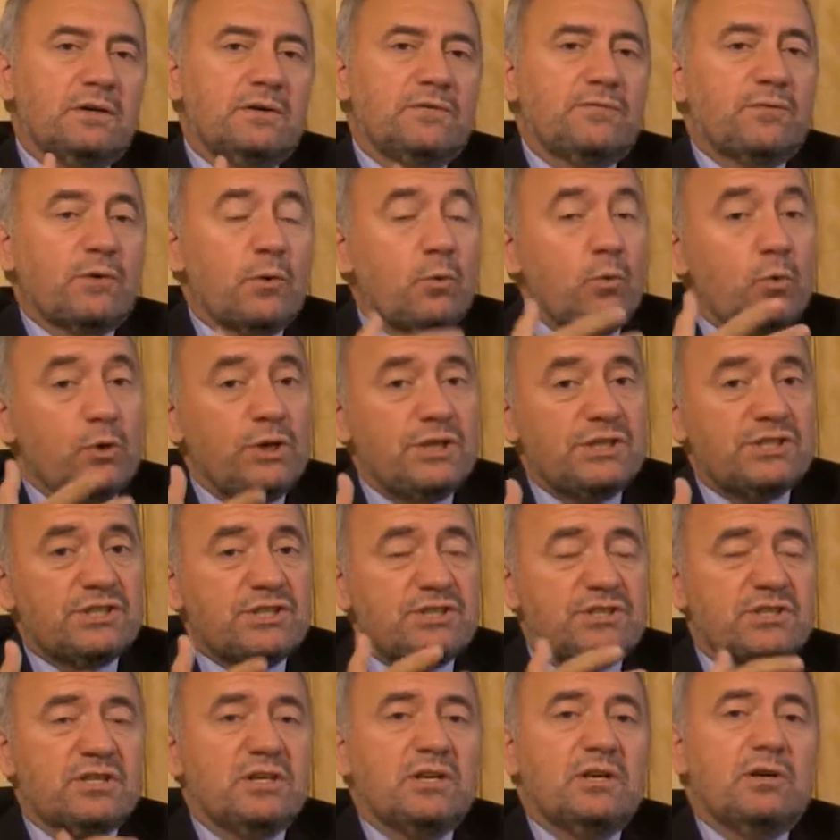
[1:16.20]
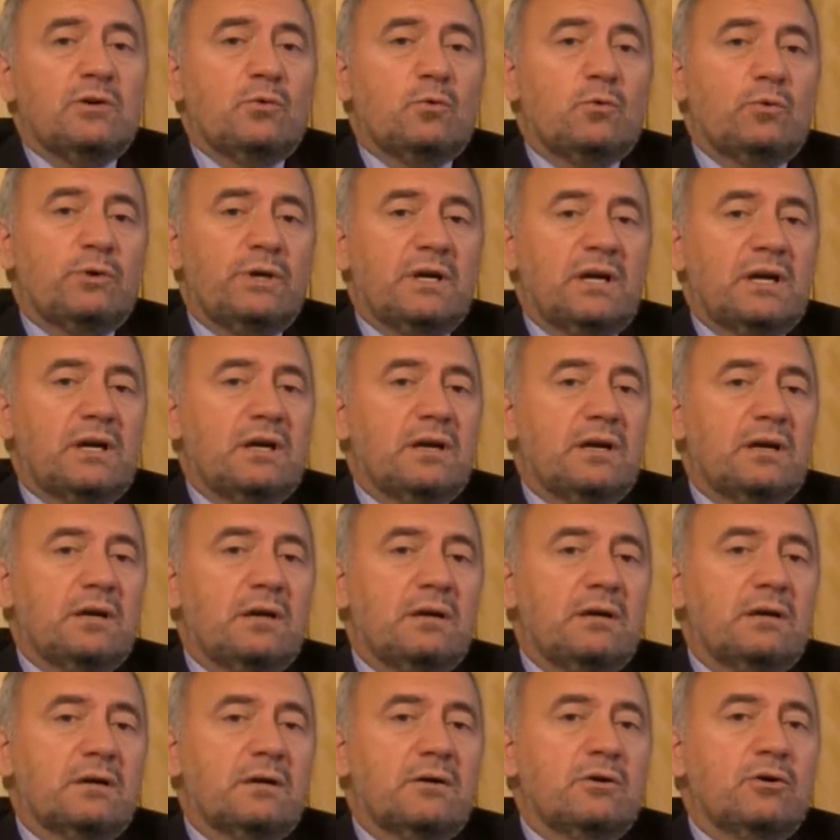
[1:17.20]
from which we
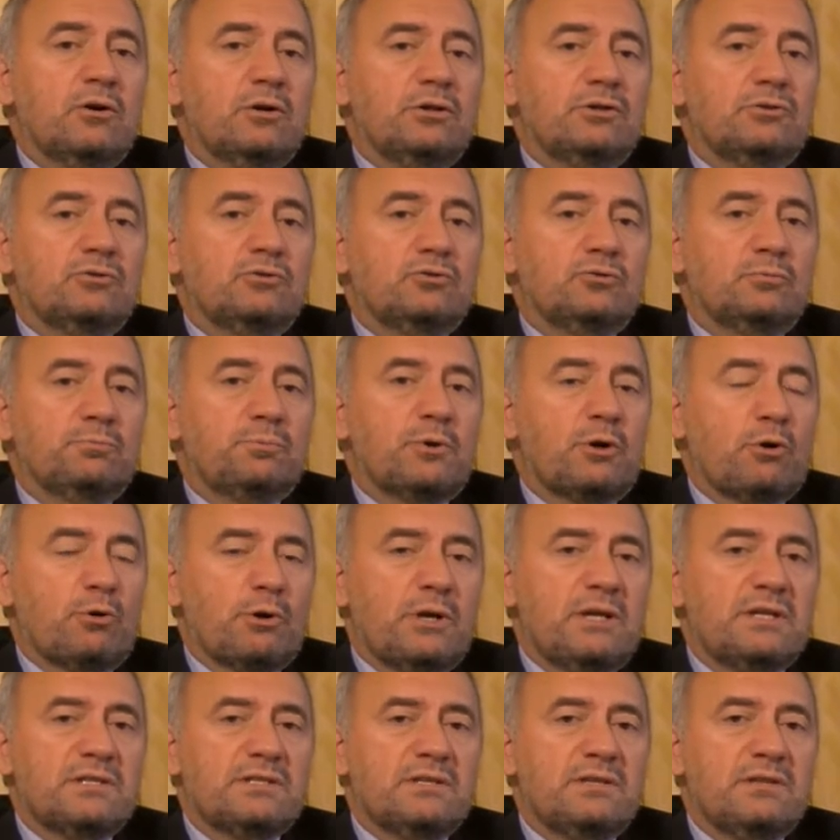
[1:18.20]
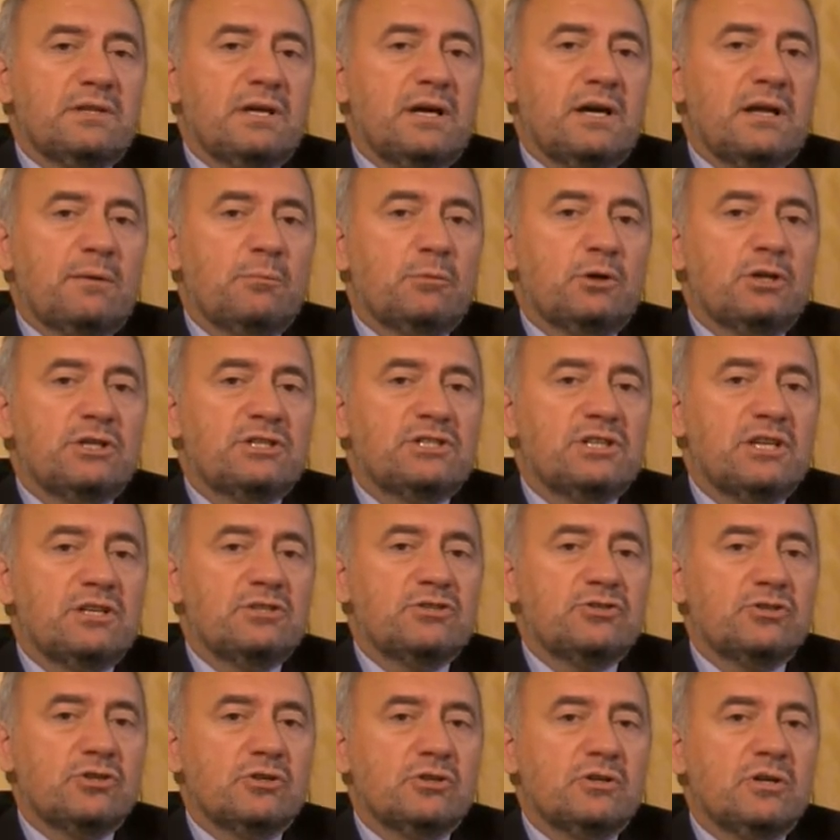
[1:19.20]
are going to progress in the
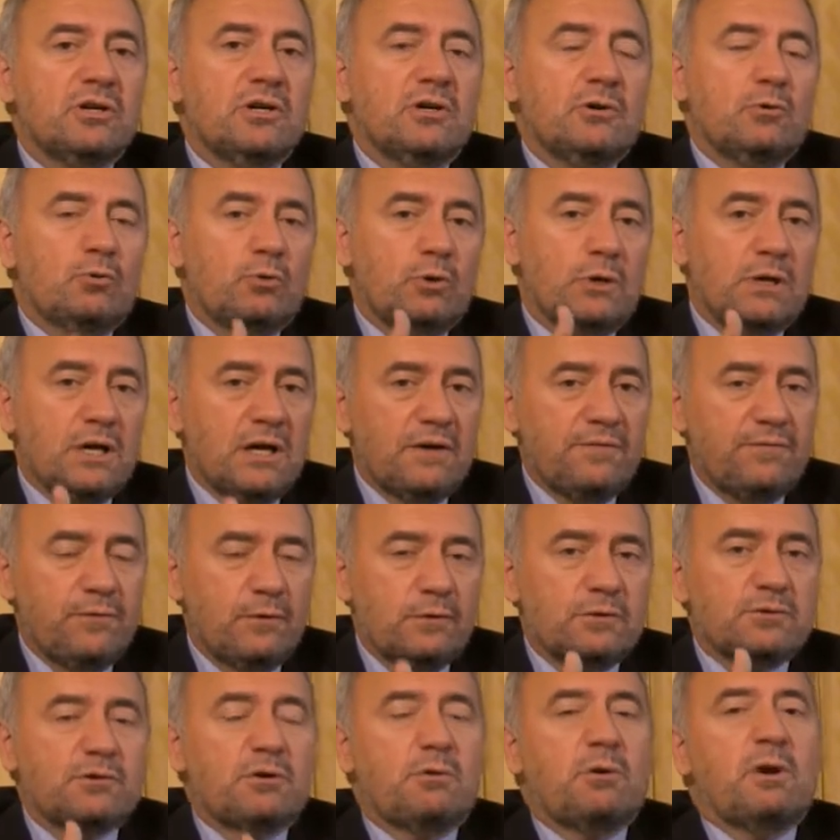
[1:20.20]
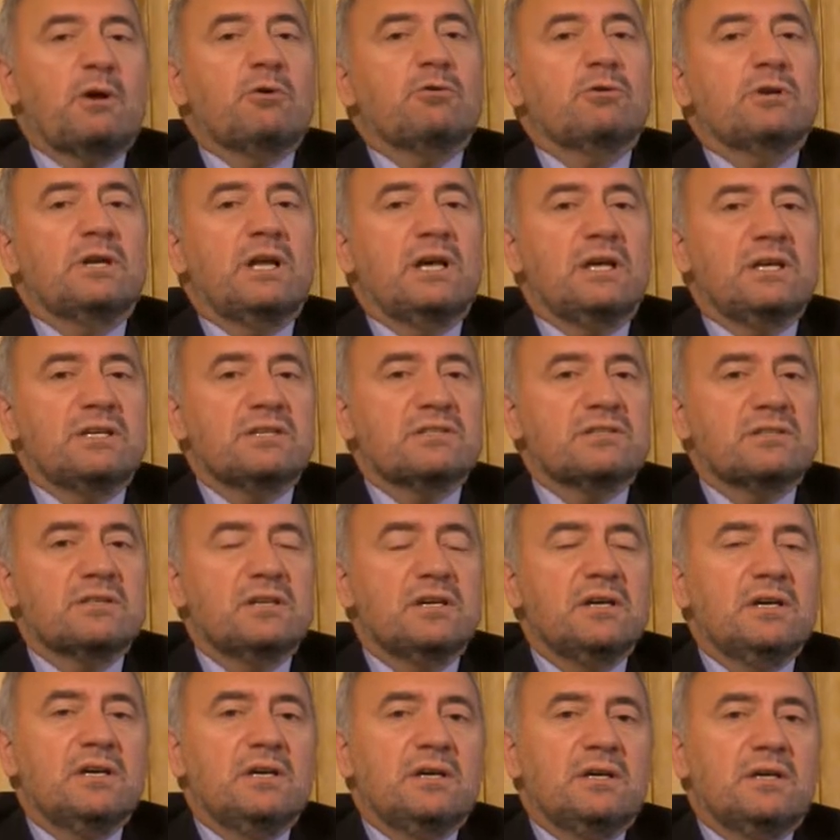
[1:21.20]
harmonization. We have also recognized
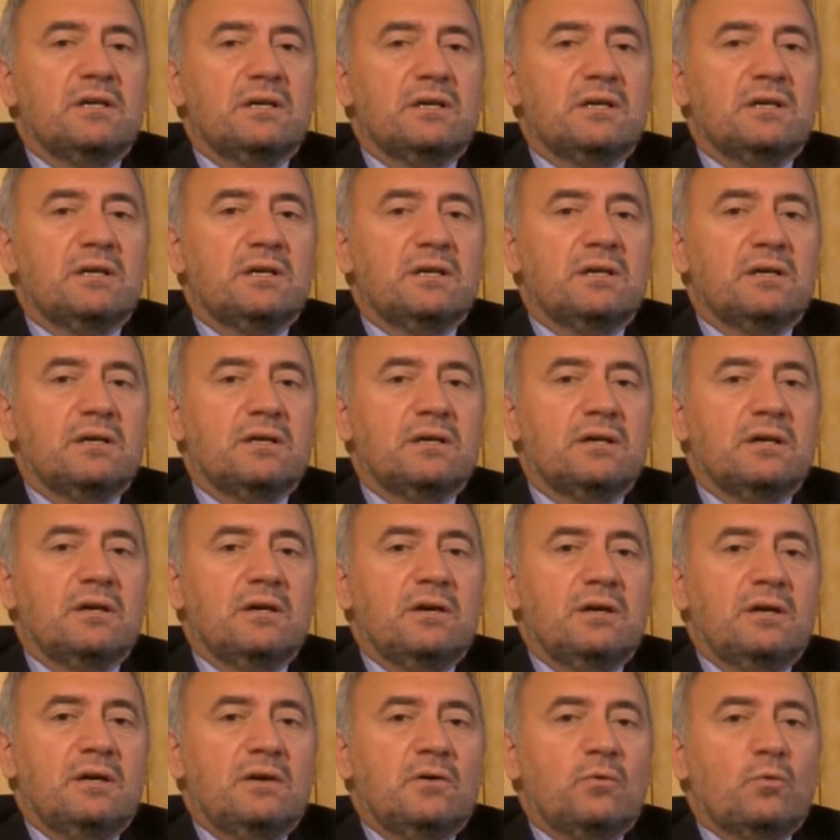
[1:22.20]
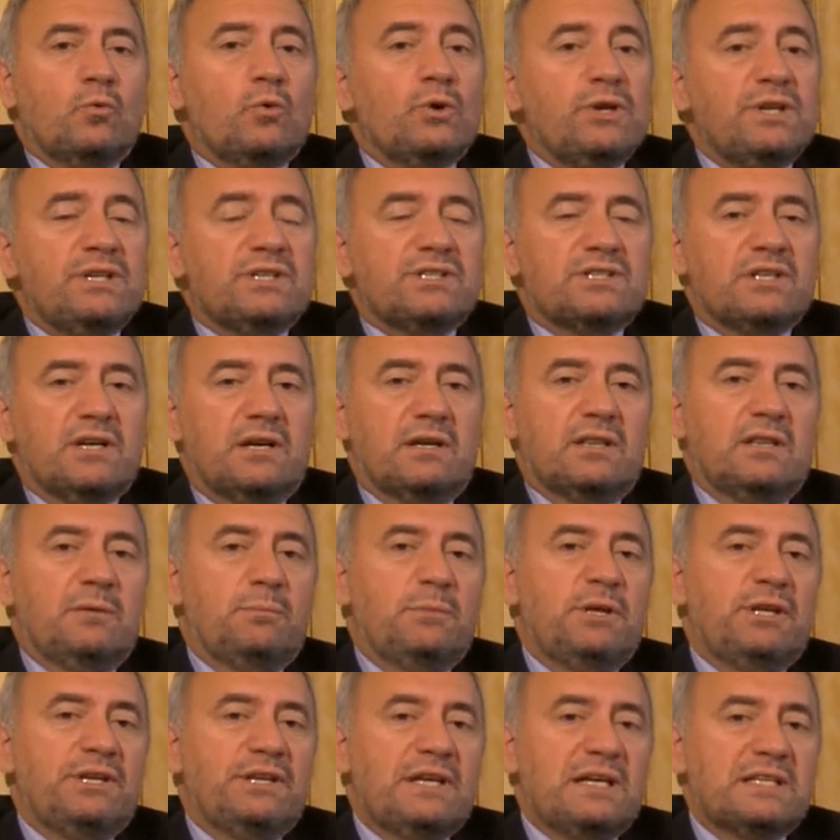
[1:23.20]
which are the
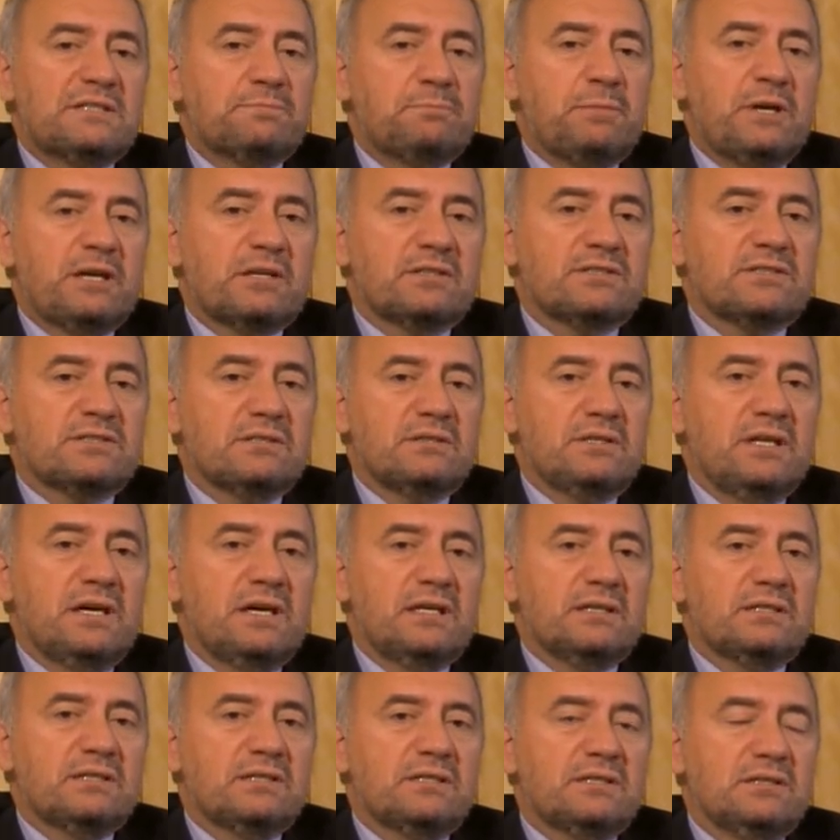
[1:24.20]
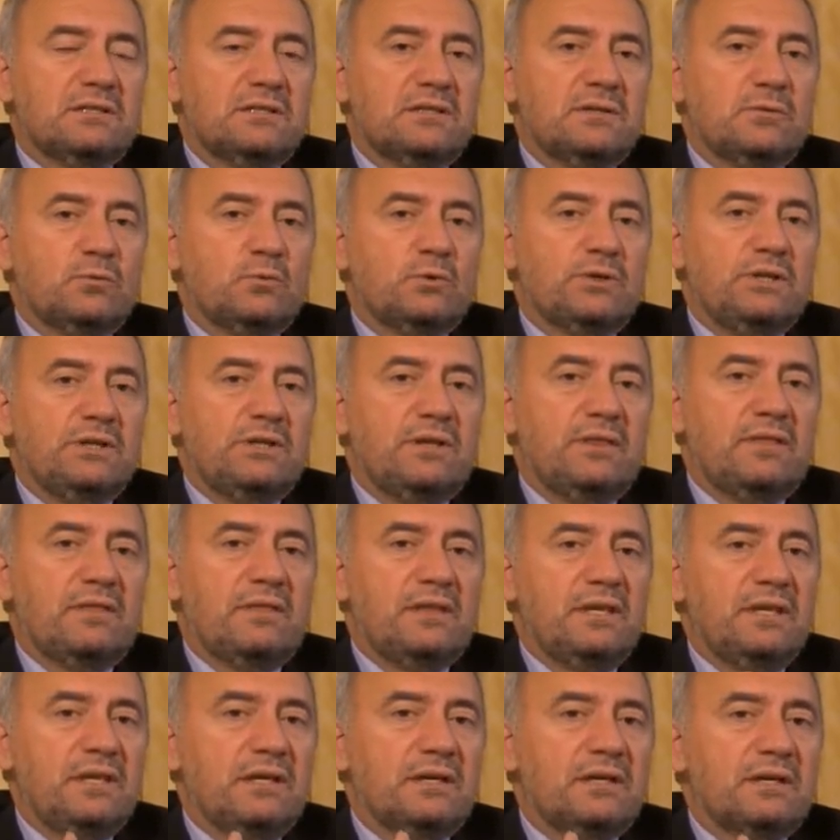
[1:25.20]
main aspects that we
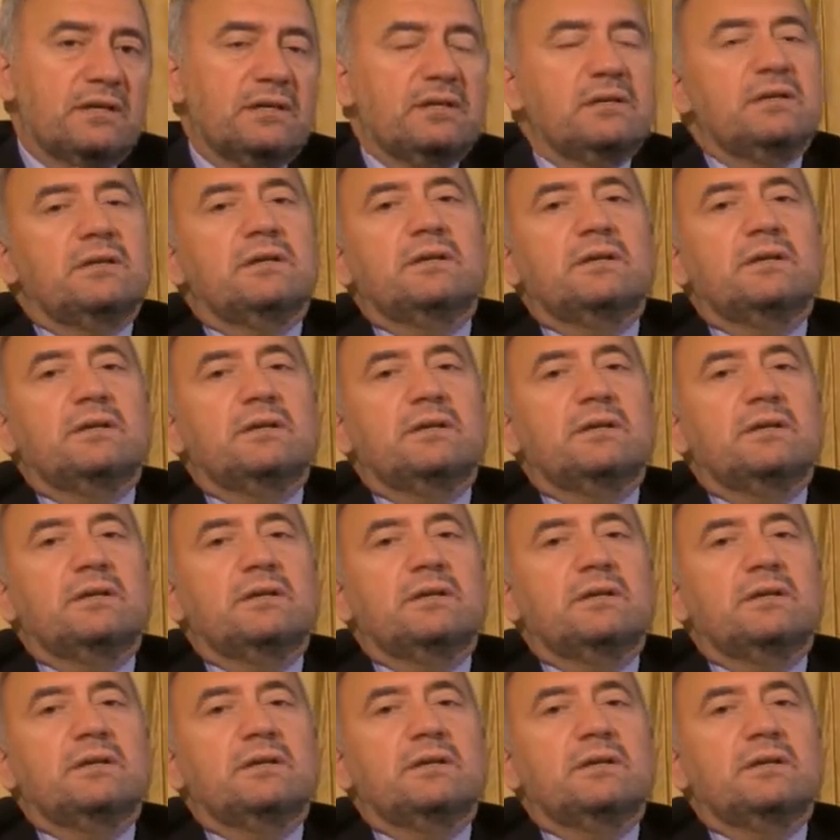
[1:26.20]
think